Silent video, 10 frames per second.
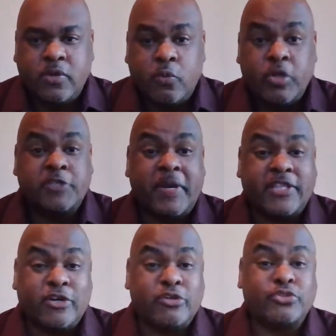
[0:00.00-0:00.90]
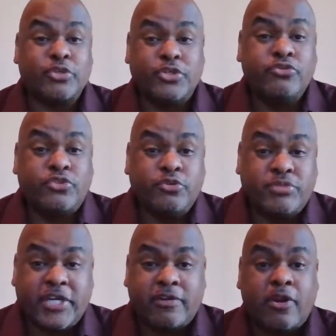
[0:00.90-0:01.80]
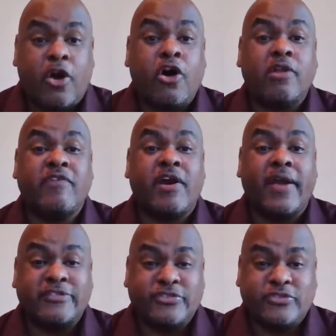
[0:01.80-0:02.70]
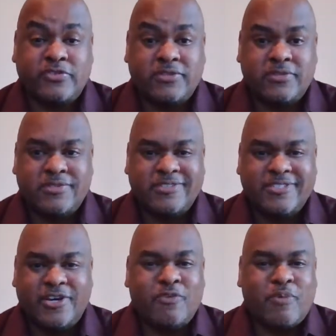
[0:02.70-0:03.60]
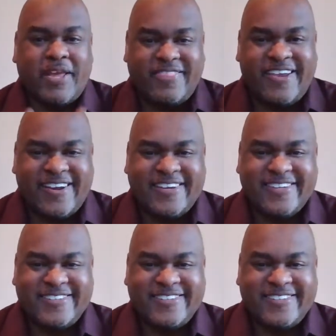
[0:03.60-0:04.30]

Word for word: We expect to go to a YouTube channel and all of our answers are right there.